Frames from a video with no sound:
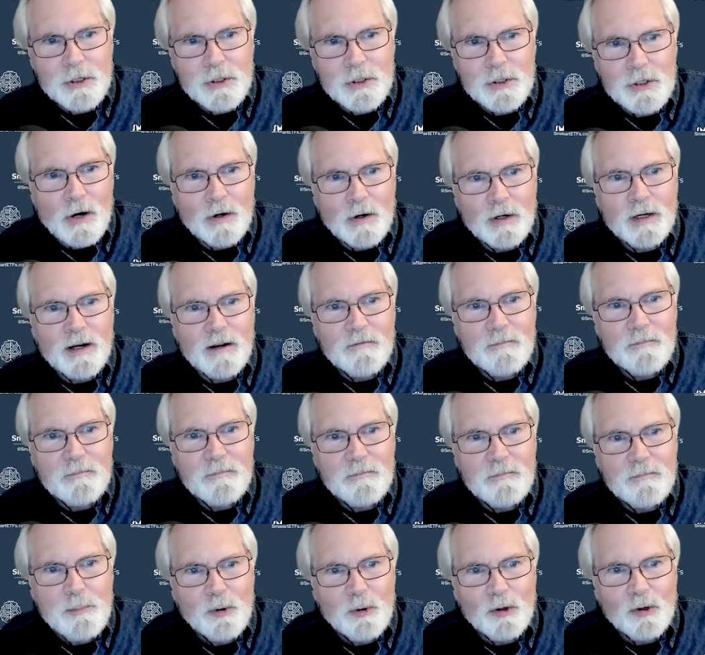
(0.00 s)
enough
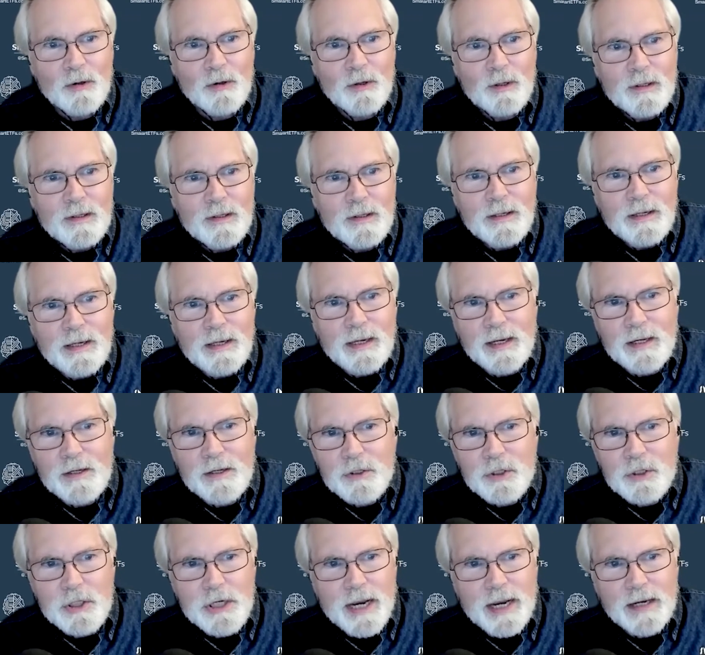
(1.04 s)
people in
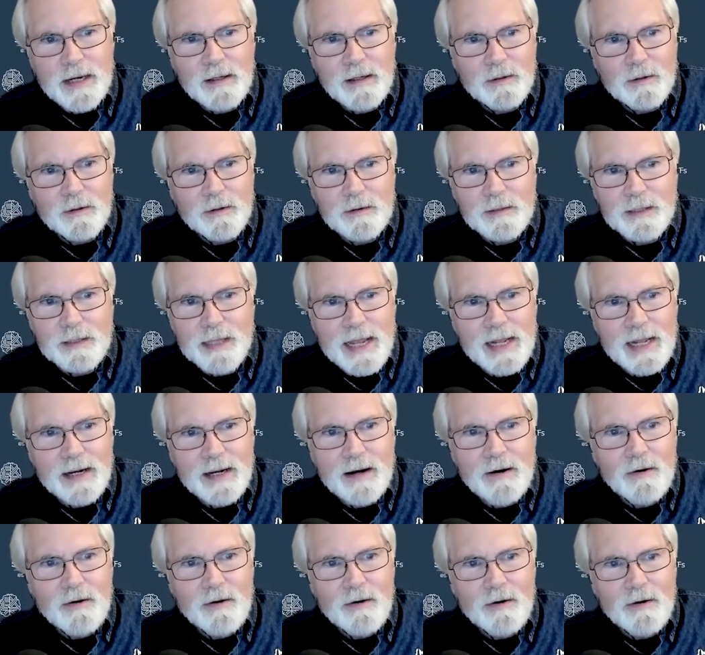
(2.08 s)
Chandler in that
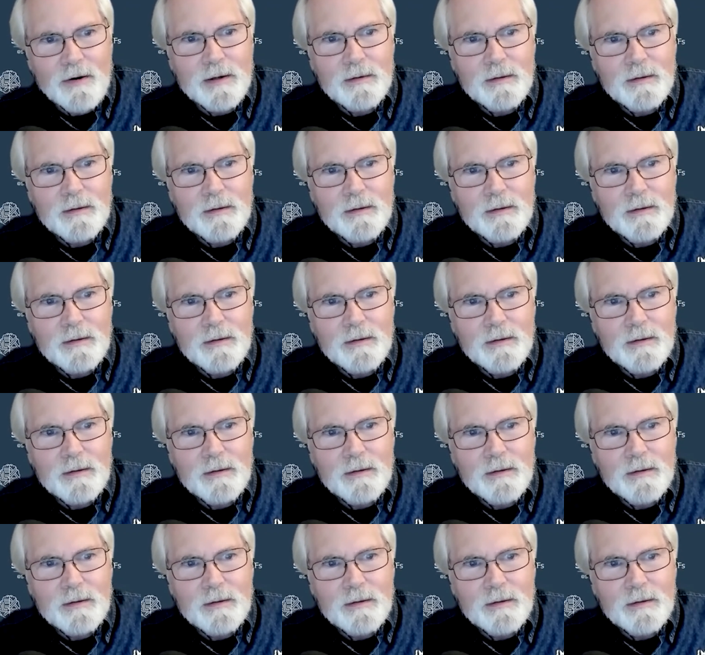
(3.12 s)
area.